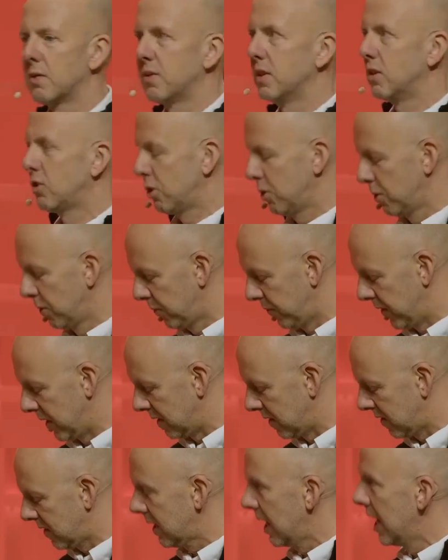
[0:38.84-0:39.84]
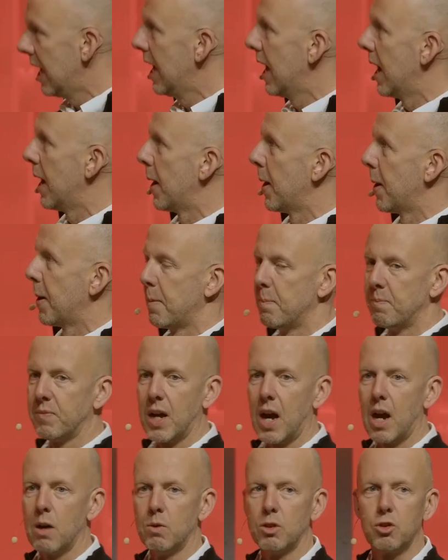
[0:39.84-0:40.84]
into things,
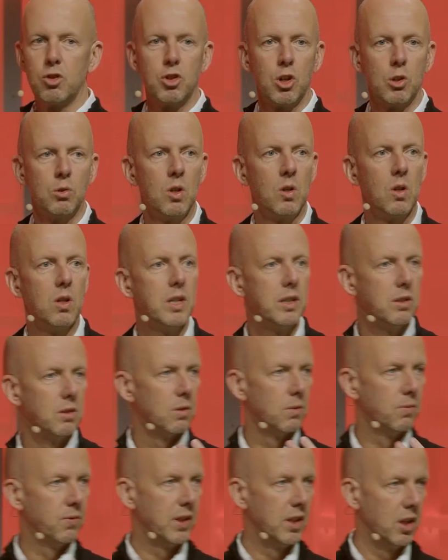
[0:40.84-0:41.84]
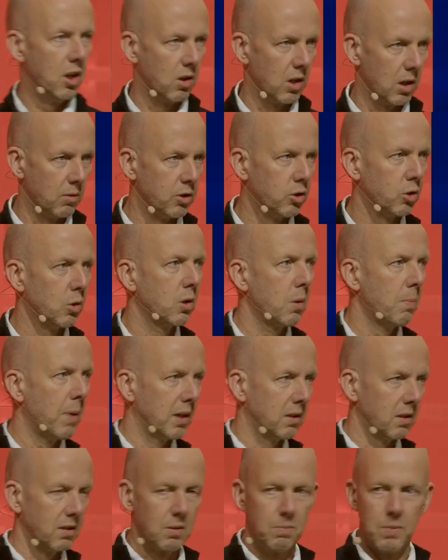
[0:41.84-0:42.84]
I want to show you a little video. I will talk
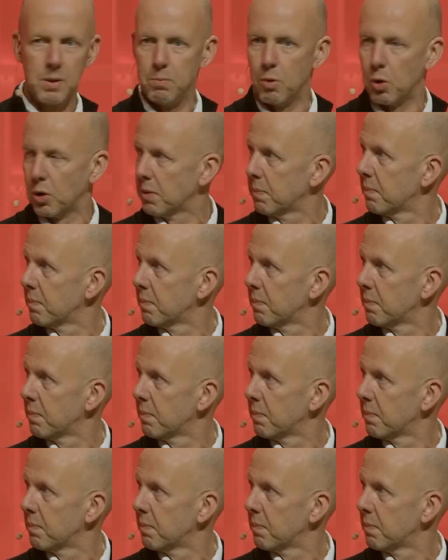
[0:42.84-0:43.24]
about it a bit more.